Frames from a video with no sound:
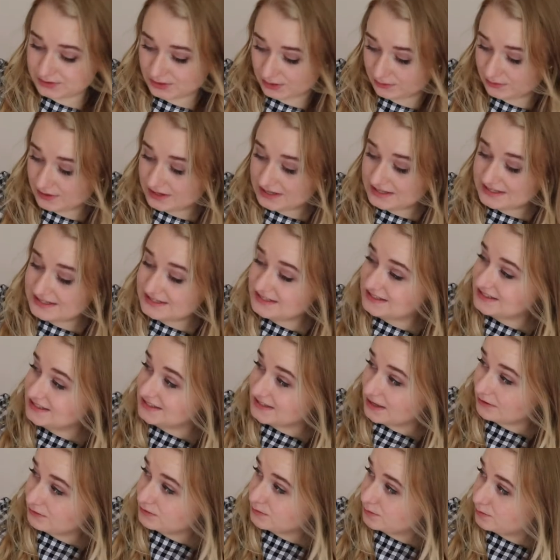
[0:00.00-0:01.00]
so
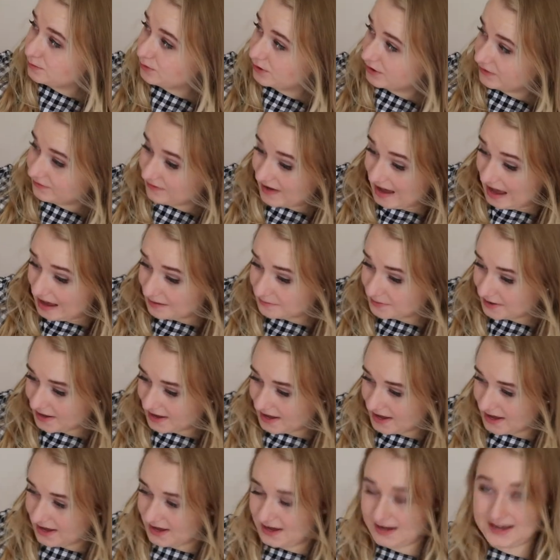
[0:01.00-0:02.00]
that was pretty fab
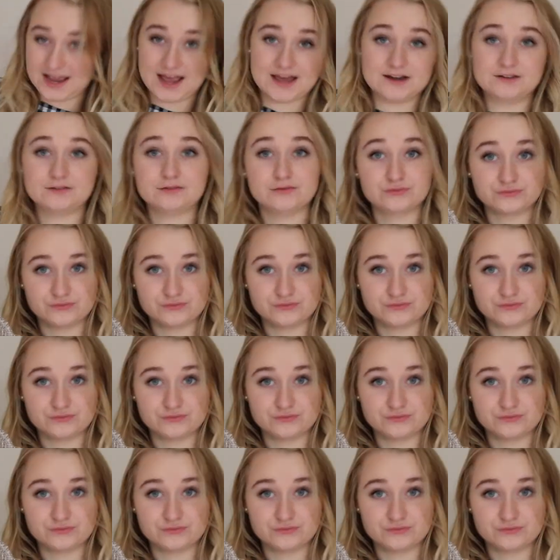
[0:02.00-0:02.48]
uh, again